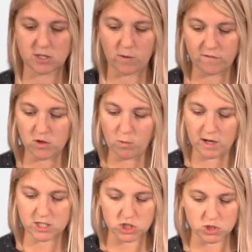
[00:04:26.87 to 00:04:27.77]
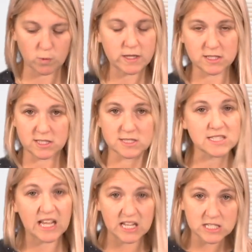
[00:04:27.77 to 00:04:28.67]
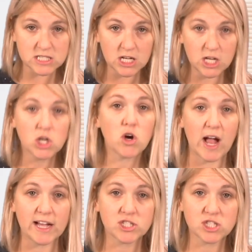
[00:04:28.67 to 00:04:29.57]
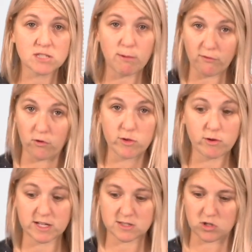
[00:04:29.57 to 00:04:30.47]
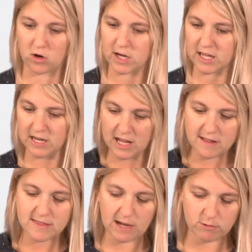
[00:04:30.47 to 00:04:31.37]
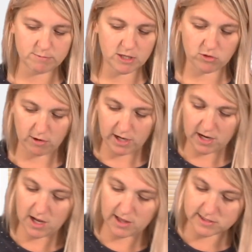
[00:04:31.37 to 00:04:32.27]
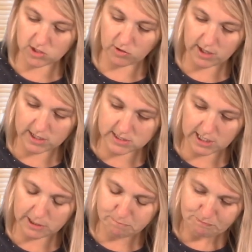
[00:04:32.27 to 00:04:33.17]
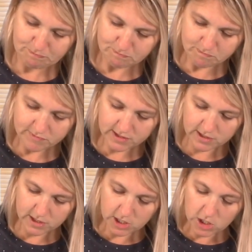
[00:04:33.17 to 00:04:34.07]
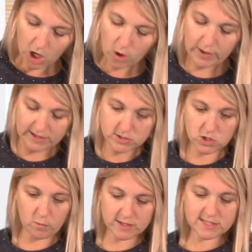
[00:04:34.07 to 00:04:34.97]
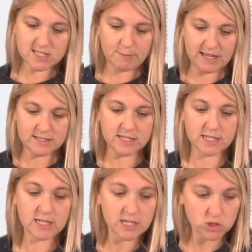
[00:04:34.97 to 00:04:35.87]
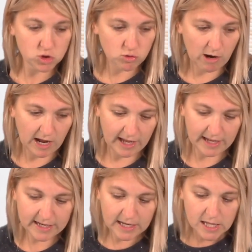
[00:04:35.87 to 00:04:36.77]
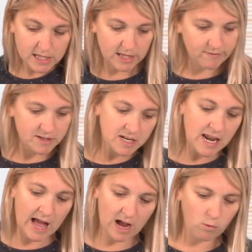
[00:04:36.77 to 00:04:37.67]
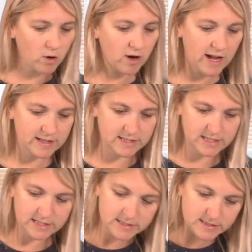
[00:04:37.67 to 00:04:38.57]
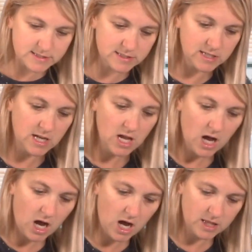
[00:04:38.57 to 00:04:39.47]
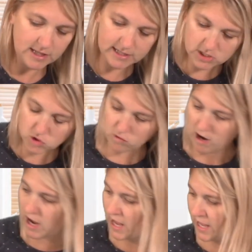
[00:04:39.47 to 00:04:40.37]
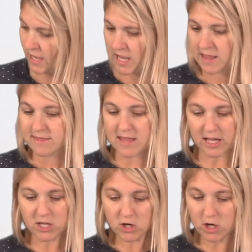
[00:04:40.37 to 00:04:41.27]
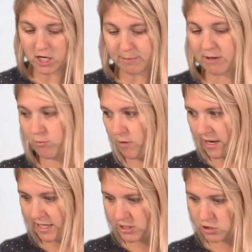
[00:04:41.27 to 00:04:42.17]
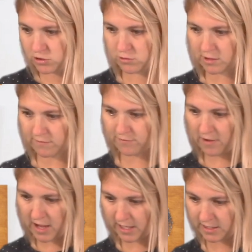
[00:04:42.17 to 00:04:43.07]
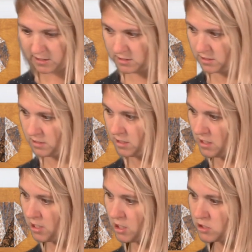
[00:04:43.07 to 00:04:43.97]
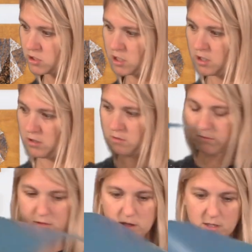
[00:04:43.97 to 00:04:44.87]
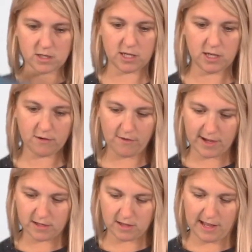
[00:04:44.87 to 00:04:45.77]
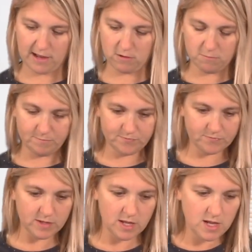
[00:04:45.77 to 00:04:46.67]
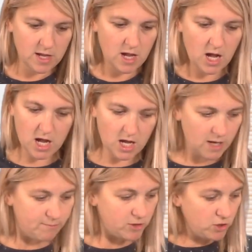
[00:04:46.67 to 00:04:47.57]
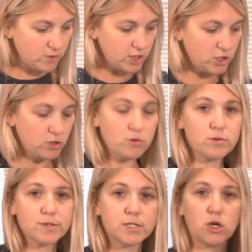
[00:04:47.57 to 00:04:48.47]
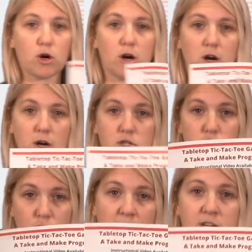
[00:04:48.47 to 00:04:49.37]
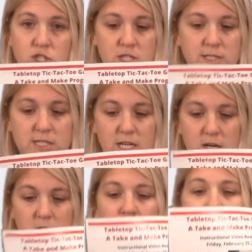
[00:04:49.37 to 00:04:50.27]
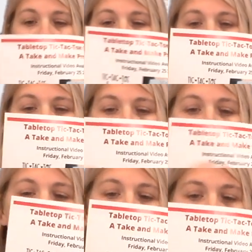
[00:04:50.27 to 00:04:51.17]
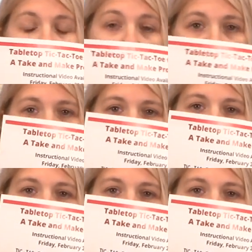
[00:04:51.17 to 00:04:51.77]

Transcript: if you want to just quickly sand your edges before you get started, that would be great. That's a great idea. Okay, so once it's painted, dried, give it an hour at least, let it dry, then you're going to be ready to do your vinyl. So get your vinyl out. You can use your directions here. This shows you the layout.